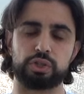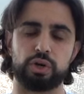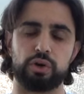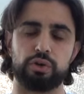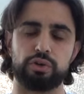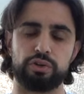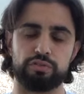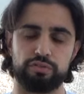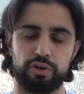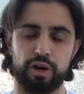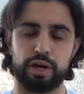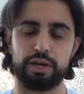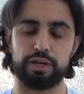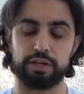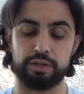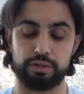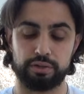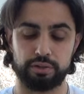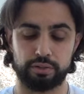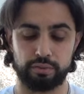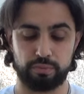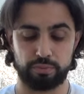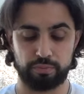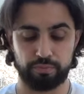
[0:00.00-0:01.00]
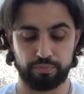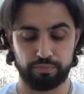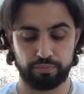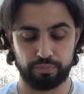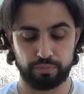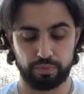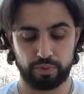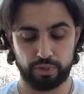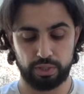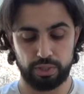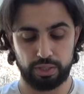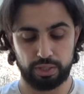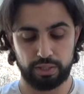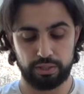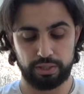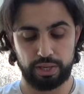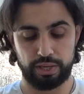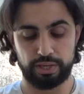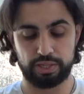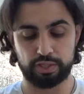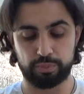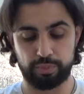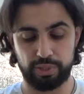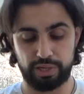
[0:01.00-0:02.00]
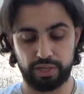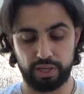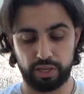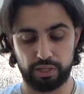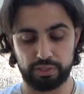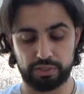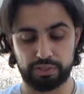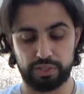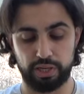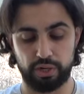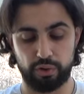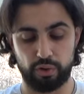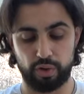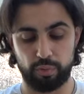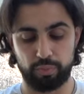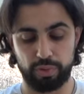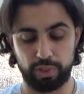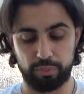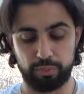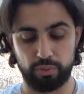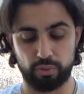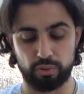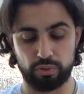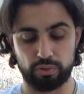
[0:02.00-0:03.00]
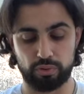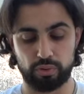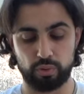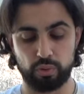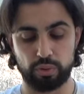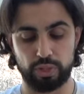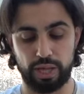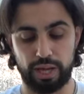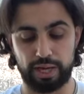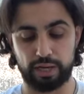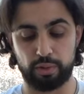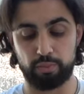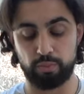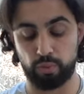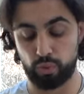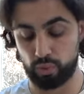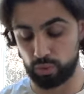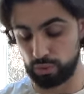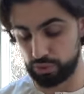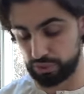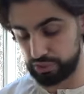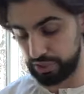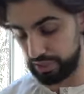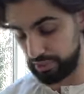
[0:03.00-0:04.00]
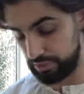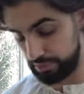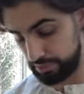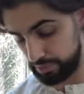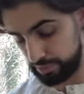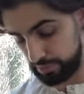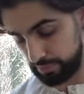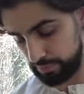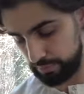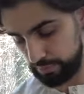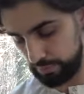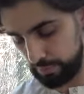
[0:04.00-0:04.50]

are divided. That is because they are a people who lack moral sense.